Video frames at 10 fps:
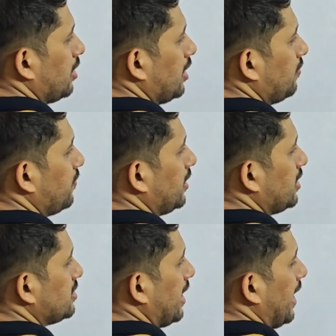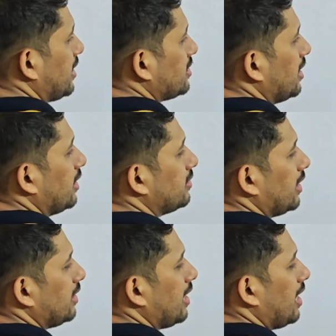if it is x,
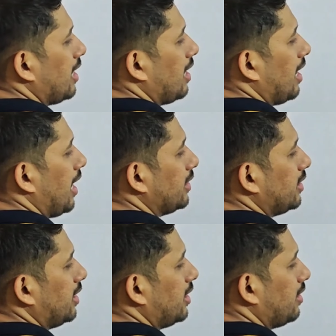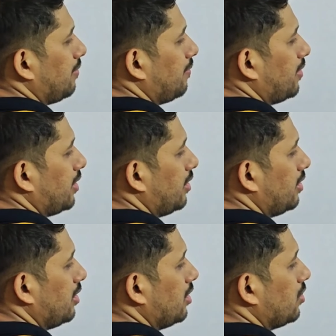then the other
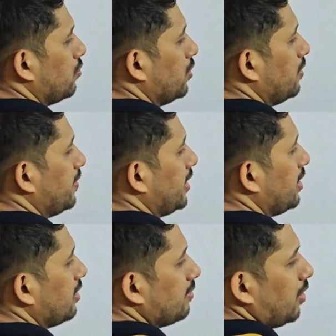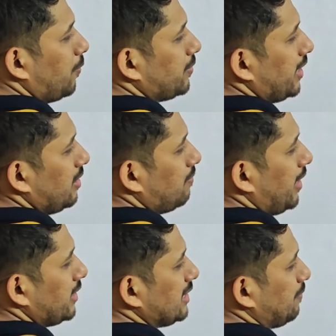number will be obtained
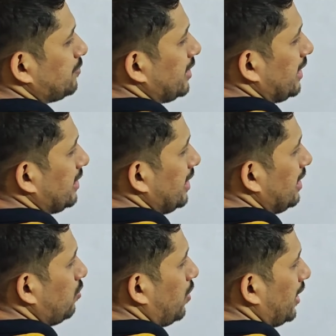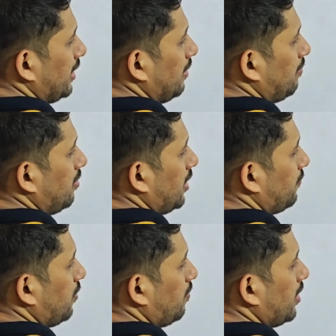by subtracting one number
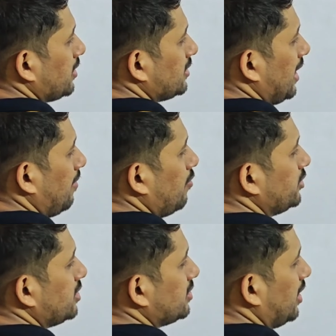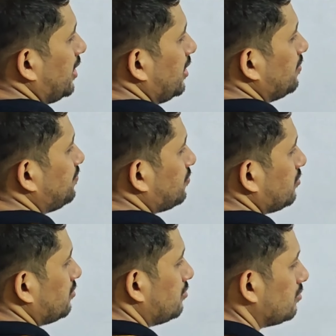from the sum, which is 13.